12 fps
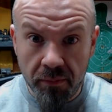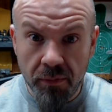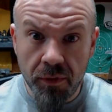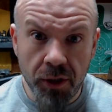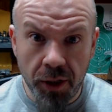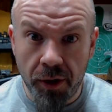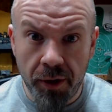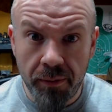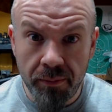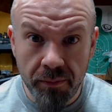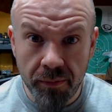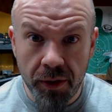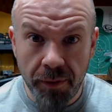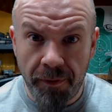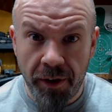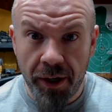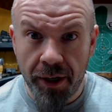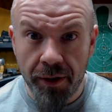it's a
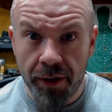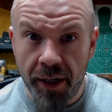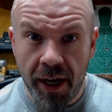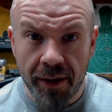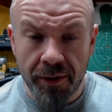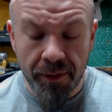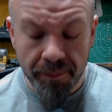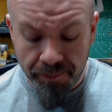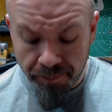very good connector.